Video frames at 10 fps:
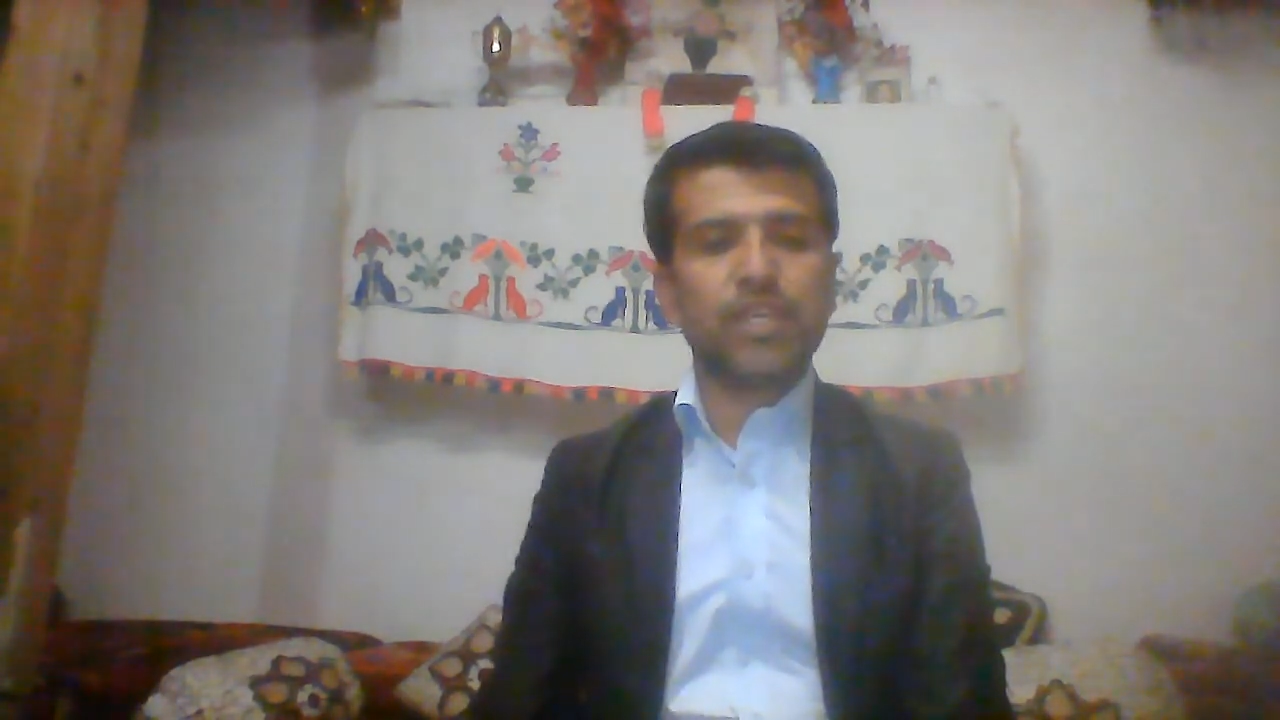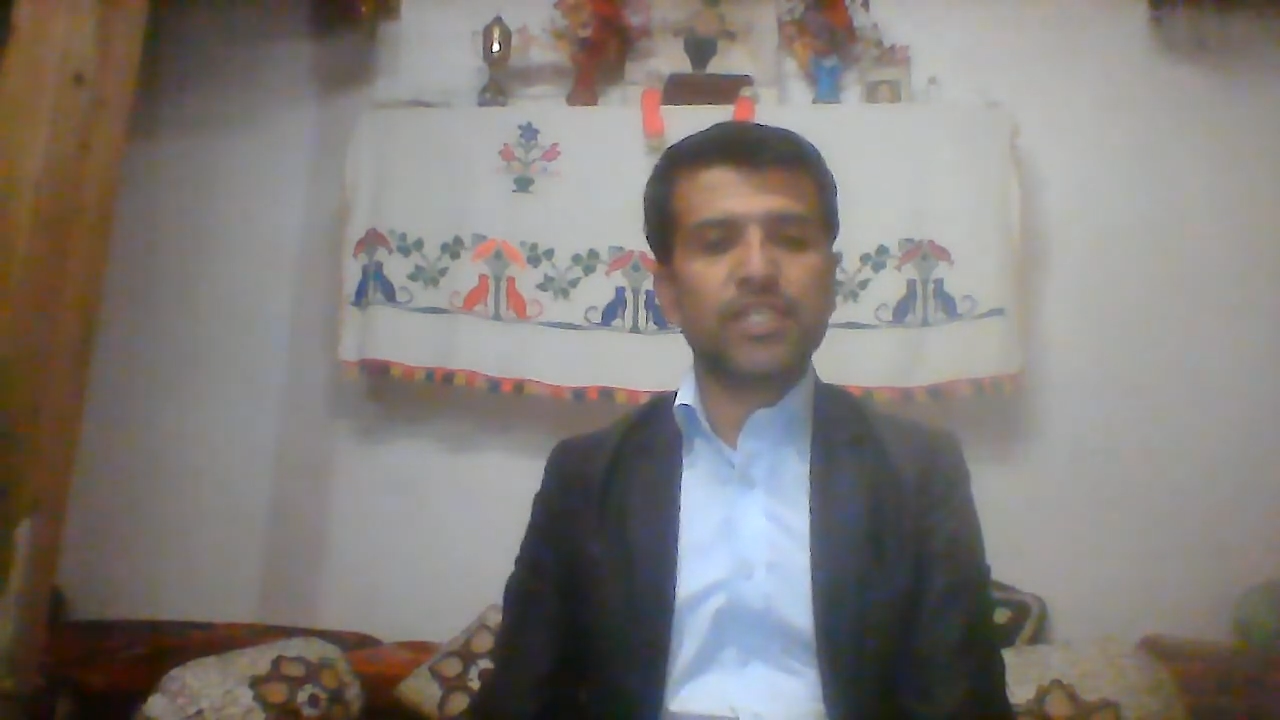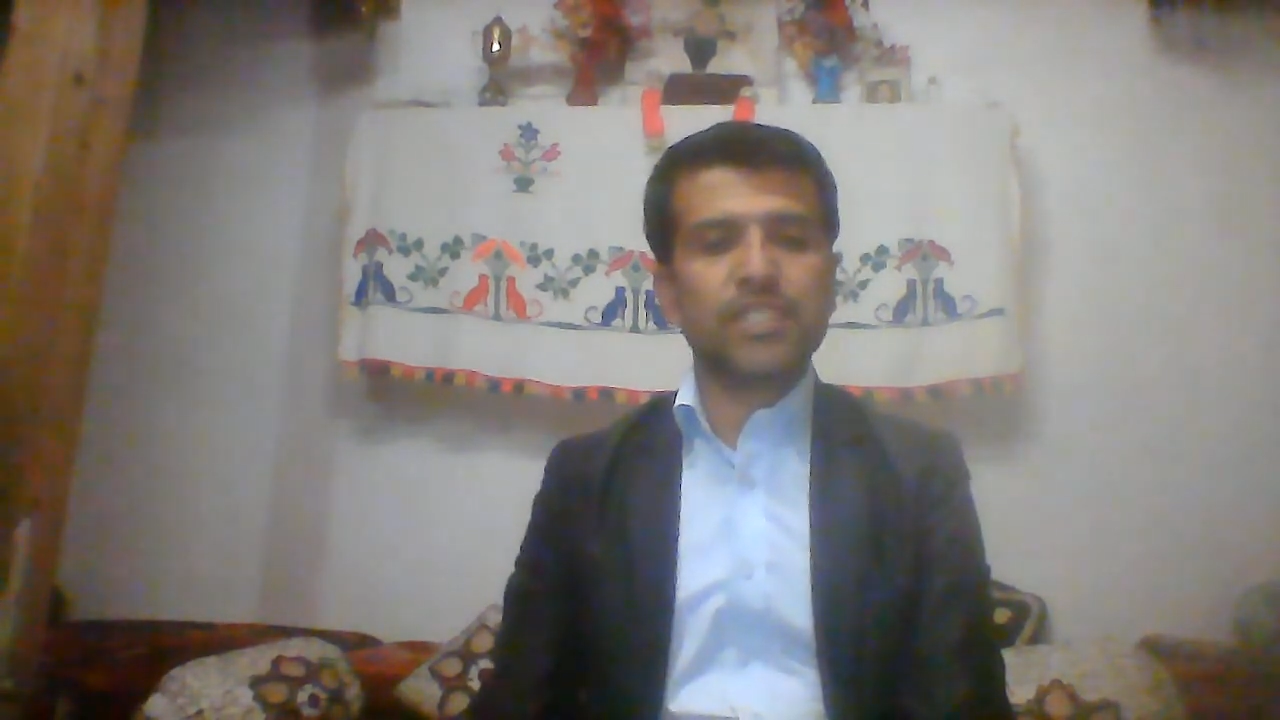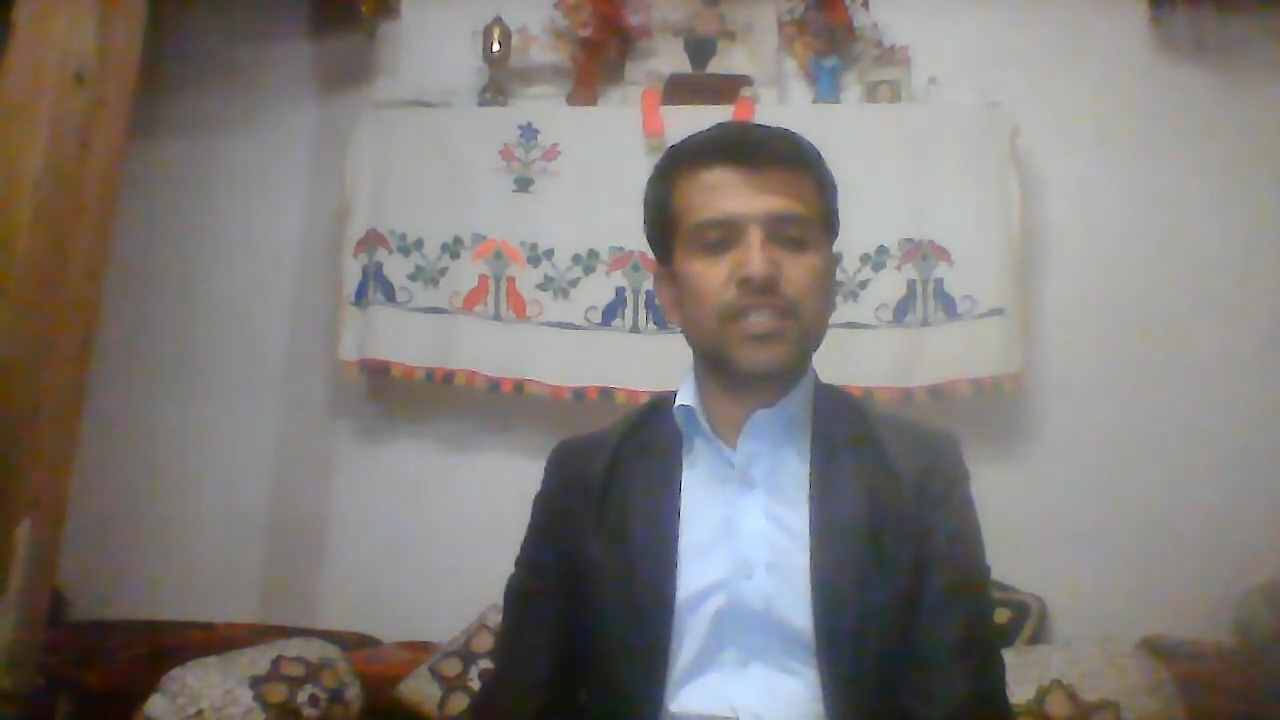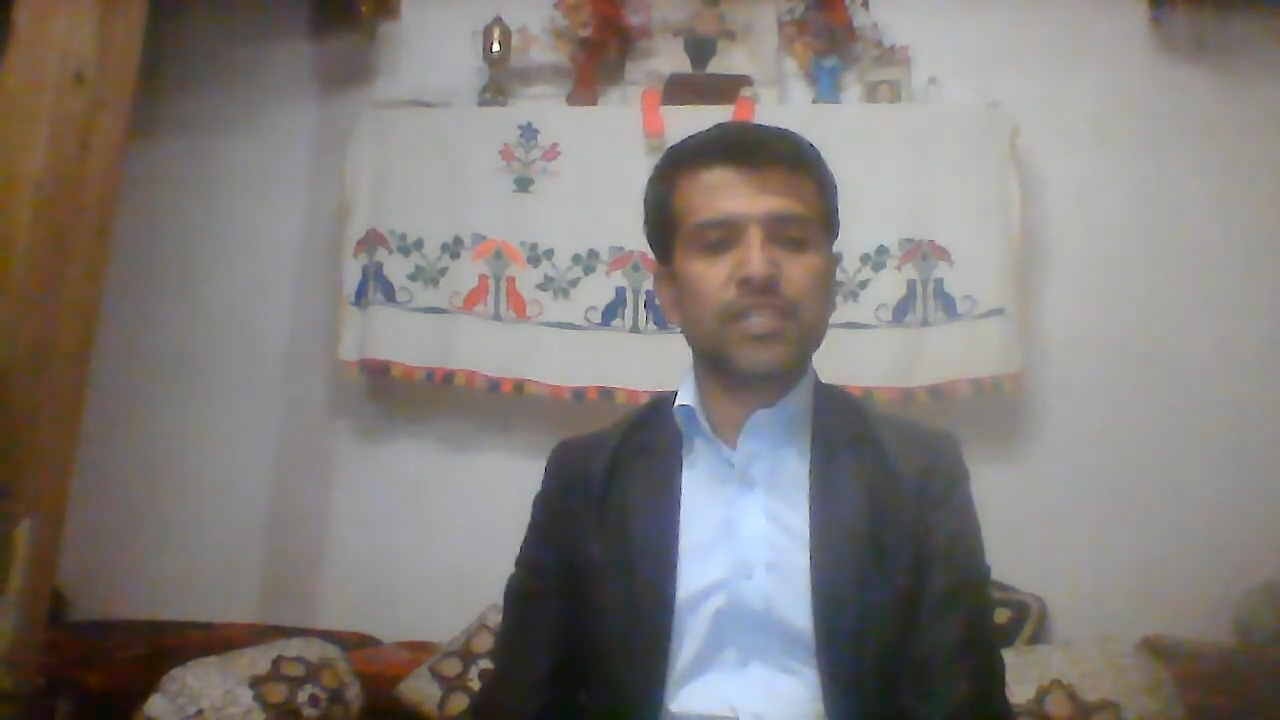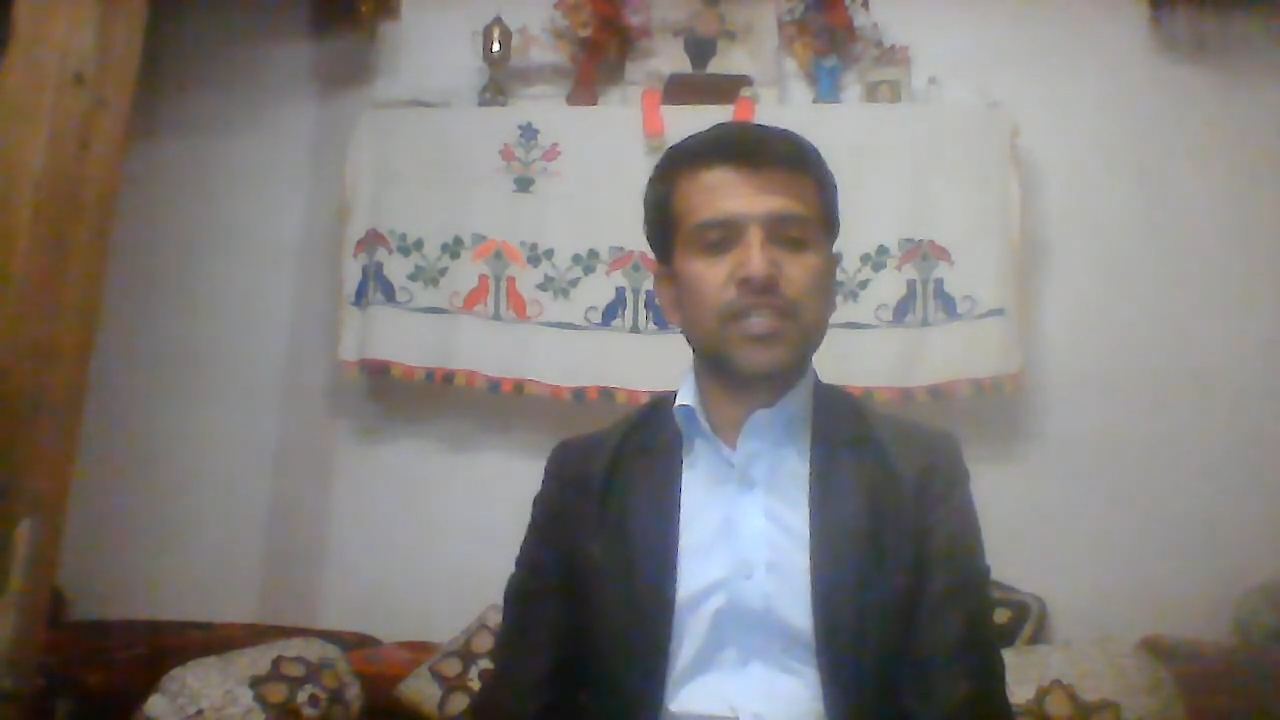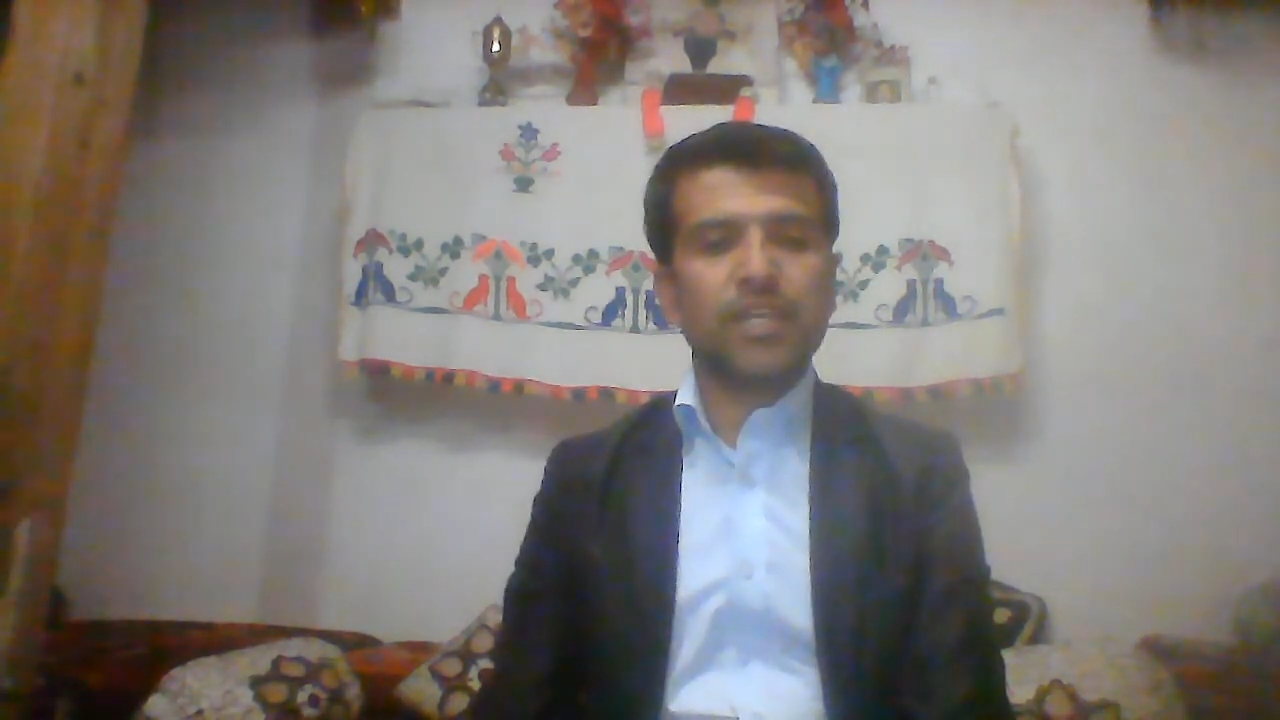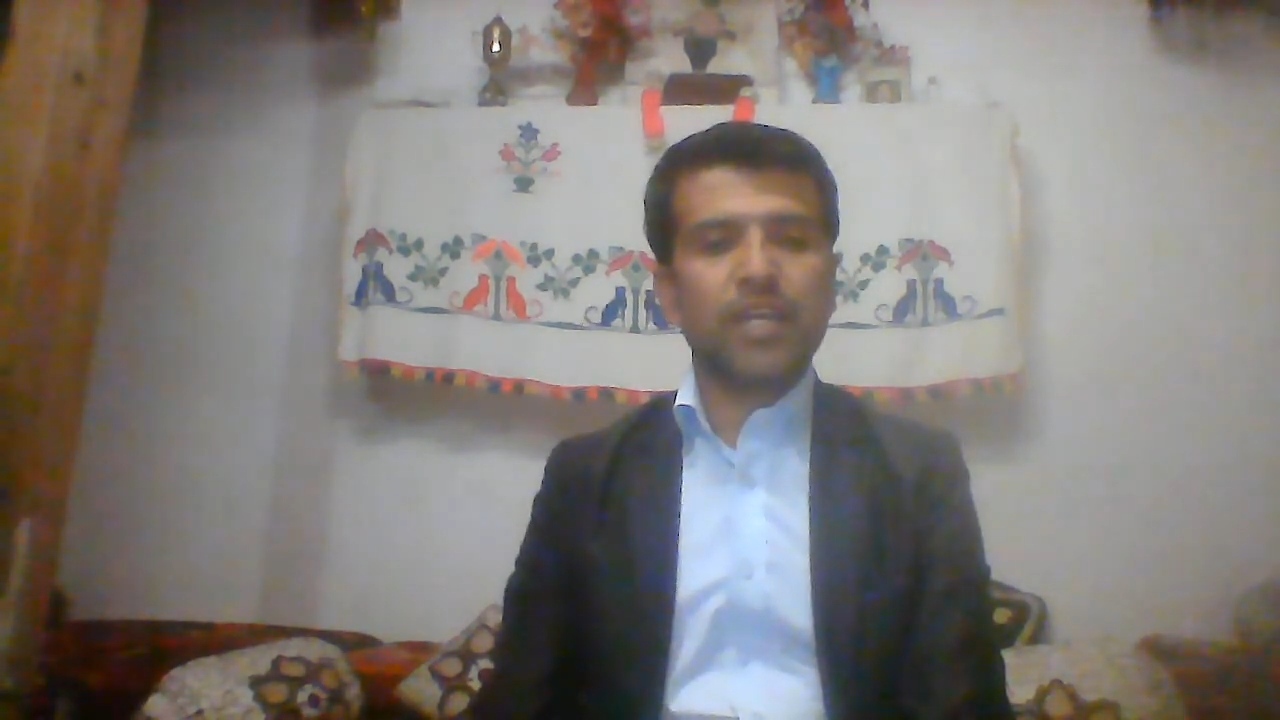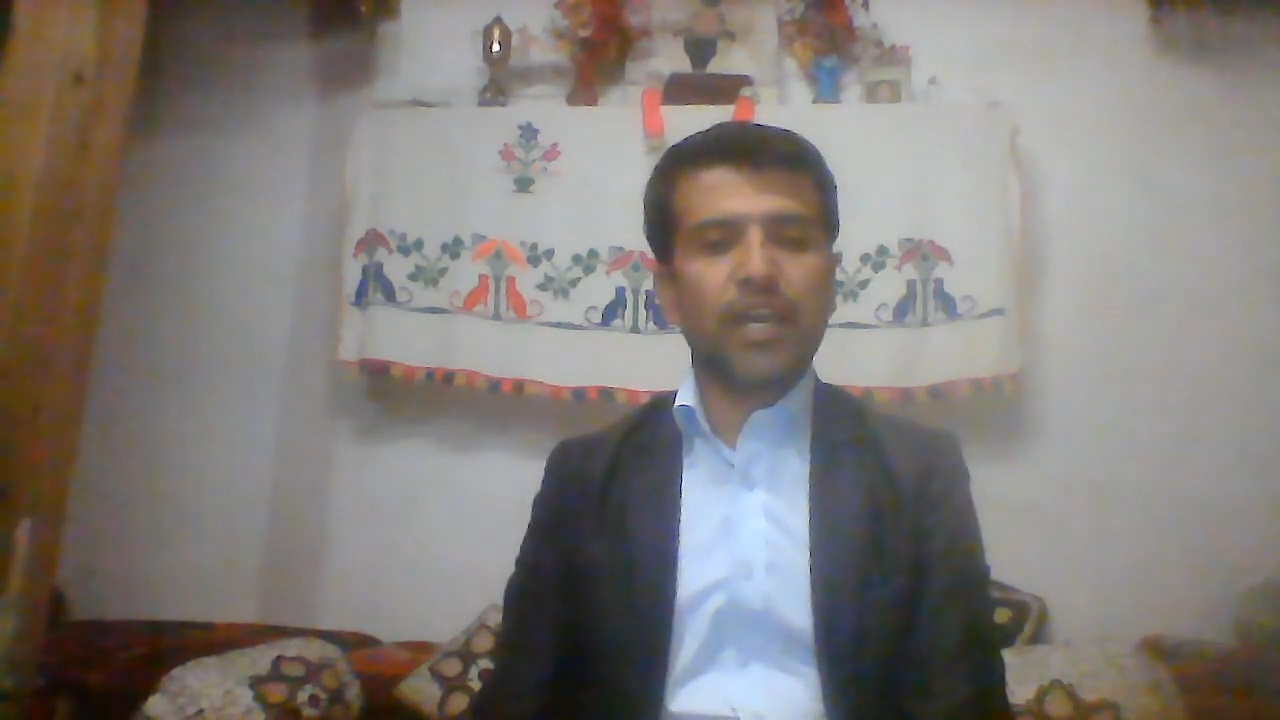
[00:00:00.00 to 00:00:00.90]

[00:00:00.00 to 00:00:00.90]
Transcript: listening,